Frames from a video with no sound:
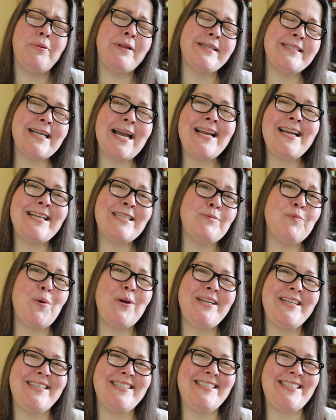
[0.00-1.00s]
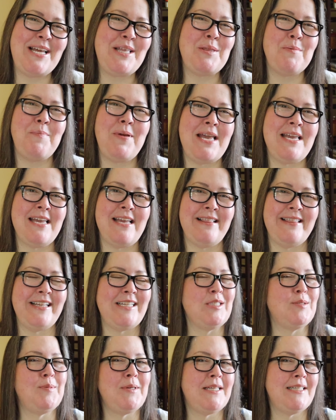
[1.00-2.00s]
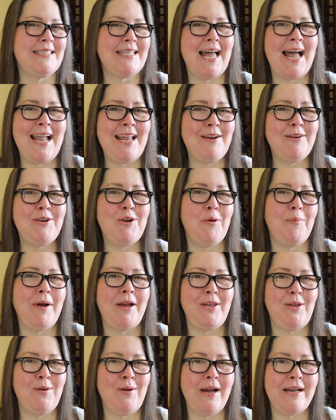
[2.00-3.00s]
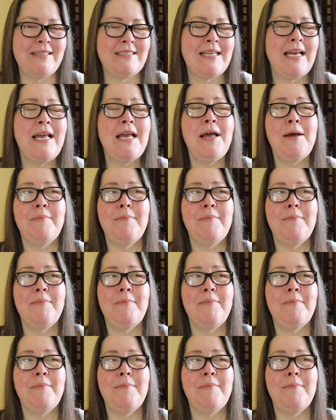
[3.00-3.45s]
Plus, I guess one can say the baking things, because I don't know about you guys,